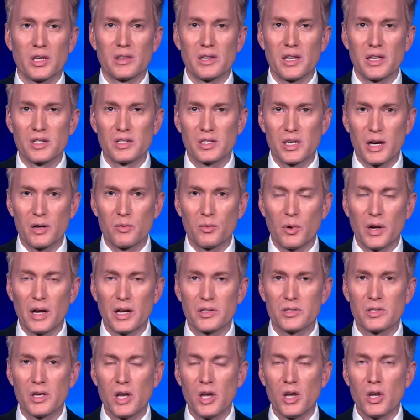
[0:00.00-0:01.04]
thing they said
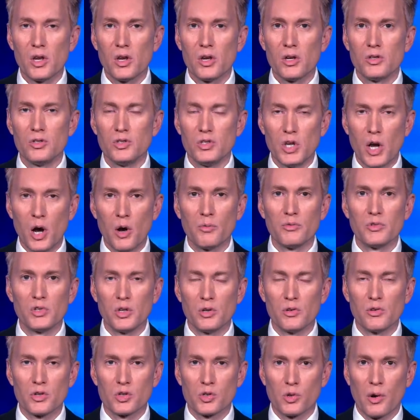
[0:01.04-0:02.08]
was, don't
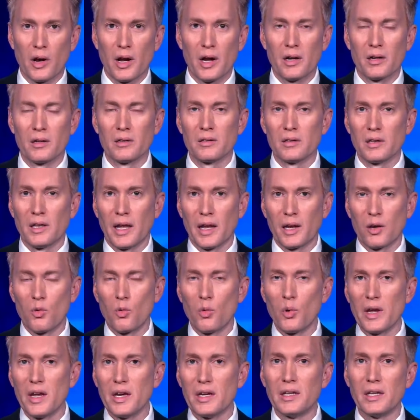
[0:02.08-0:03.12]
do the trial like
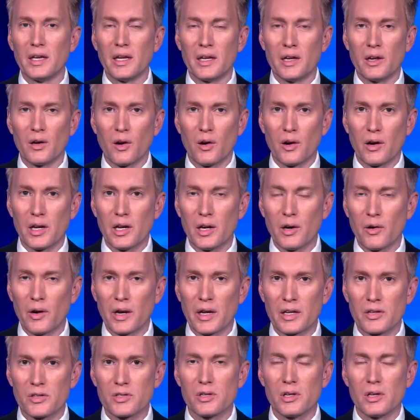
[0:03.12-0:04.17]
we did our
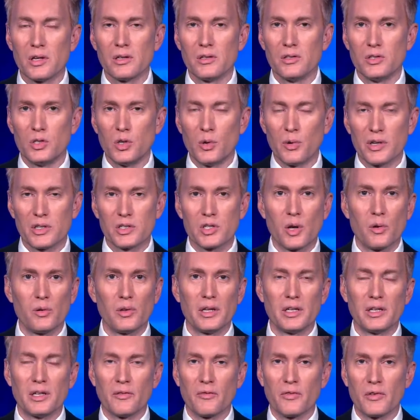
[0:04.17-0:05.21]
hearings. Do it
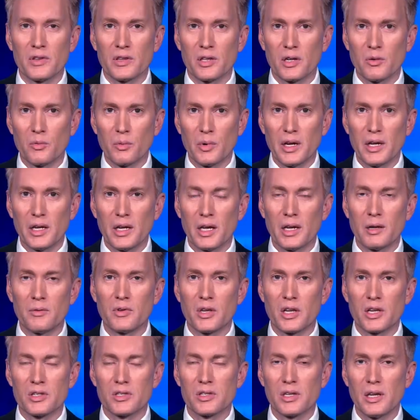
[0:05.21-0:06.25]
totally different than we did
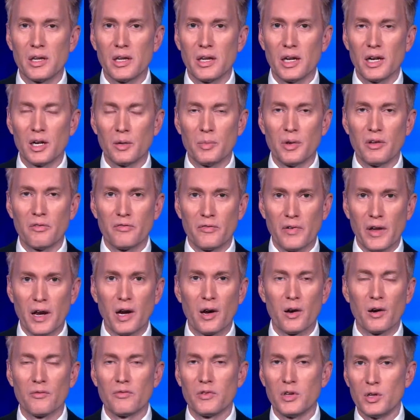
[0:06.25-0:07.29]
because it'll be
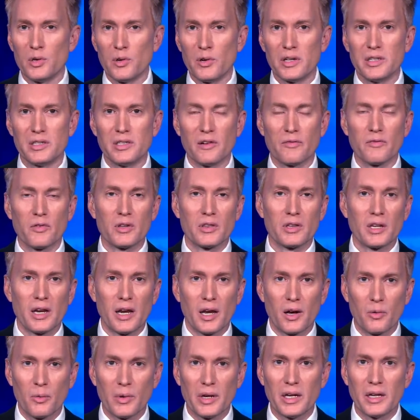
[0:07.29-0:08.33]
fair if you do it different than
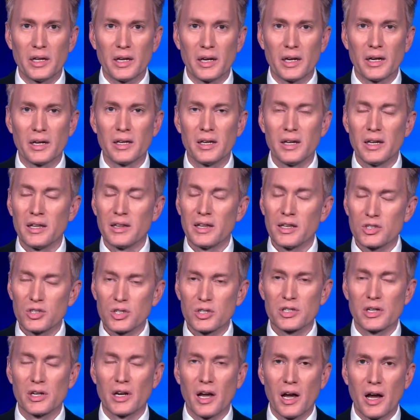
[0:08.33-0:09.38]
how we did it. That's
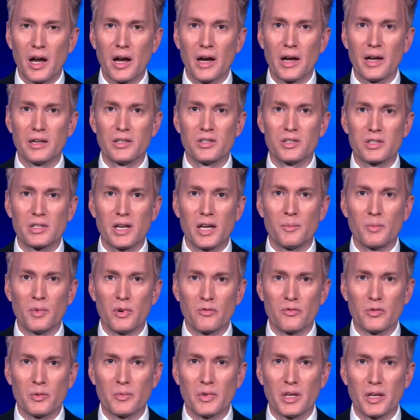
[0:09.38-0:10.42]
just an odd
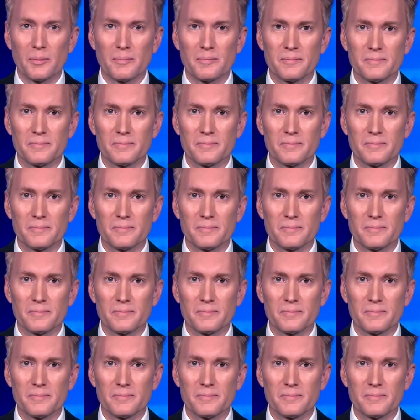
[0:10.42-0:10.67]
statement from them.